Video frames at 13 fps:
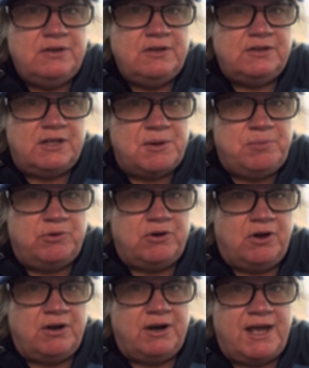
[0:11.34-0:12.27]
that I put
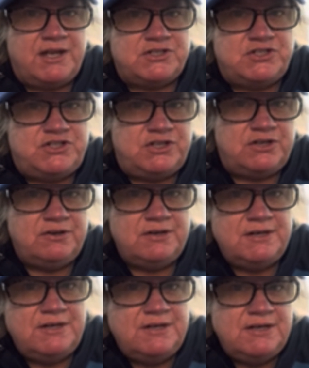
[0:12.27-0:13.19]
on last year
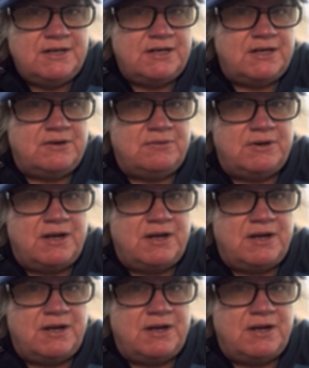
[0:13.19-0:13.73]
when